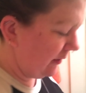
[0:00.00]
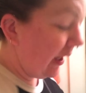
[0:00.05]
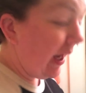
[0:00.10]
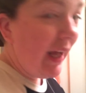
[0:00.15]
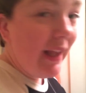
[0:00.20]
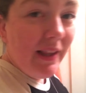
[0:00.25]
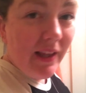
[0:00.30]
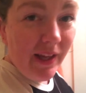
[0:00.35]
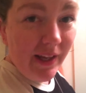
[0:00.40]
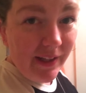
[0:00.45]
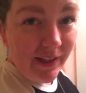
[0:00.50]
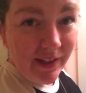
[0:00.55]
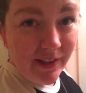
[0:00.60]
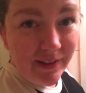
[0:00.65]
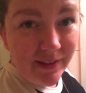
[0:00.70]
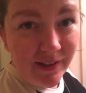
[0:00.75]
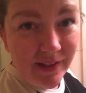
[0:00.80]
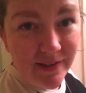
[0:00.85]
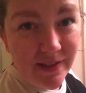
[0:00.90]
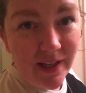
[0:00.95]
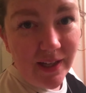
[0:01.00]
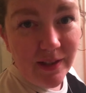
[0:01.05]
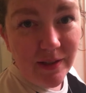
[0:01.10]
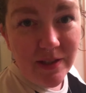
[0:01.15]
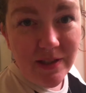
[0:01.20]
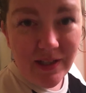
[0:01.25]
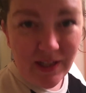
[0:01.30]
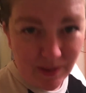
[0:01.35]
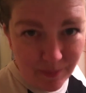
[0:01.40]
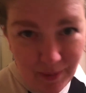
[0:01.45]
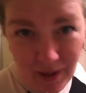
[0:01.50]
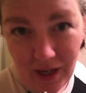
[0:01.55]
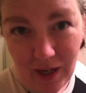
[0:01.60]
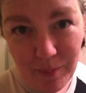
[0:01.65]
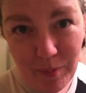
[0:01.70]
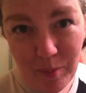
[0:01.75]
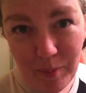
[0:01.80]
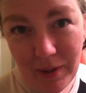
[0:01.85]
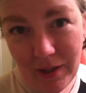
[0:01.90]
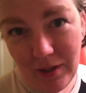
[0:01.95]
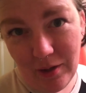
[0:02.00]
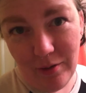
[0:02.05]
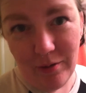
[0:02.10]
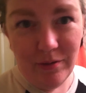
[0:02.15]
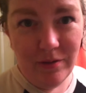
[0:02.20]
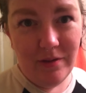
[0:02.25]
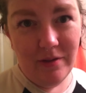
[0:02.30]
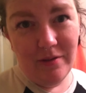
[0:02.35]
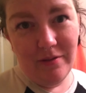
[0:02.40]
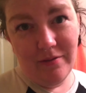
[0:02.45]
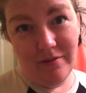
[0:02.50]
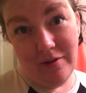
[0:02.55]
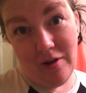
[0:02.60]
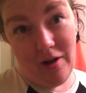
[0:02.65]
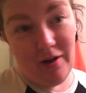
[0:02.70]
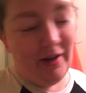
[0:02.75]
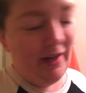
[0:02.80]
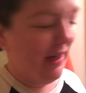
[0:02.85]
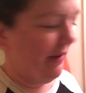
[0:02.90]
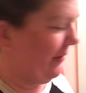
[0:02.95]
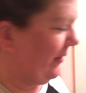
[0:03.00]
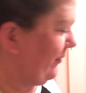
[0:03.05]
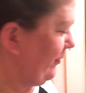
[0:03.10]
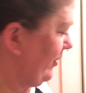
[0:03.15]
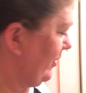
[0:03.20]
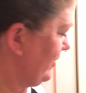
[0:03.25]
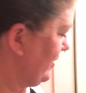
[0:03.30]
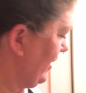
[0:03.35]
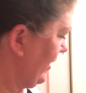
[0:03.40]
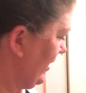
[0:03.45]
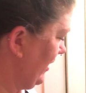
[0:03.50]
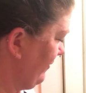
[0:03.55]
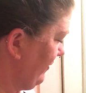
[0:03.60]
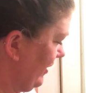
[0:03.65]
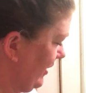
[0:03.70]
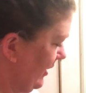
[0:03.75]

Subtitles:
I like it because I can stick it back up in my nose and not have it for a second if